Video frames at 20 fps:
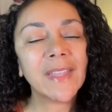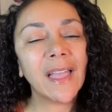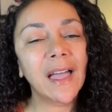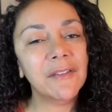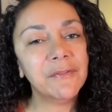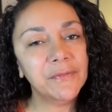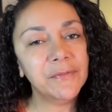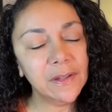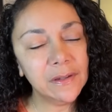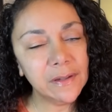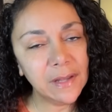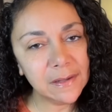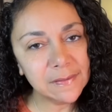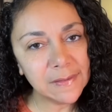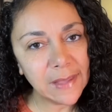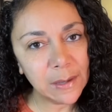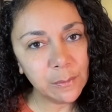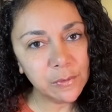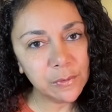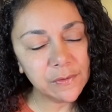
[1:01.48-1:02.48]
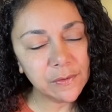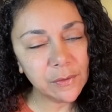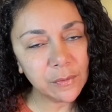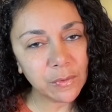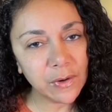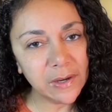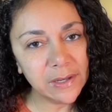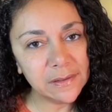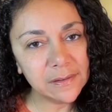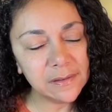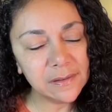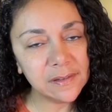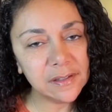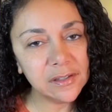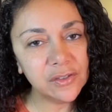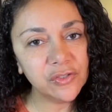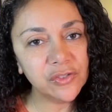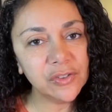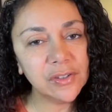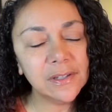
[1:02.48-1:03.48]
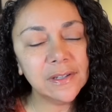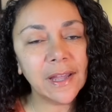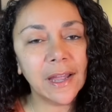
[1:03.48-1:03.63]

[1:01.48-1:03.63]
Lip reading: I felt like that was the right decision.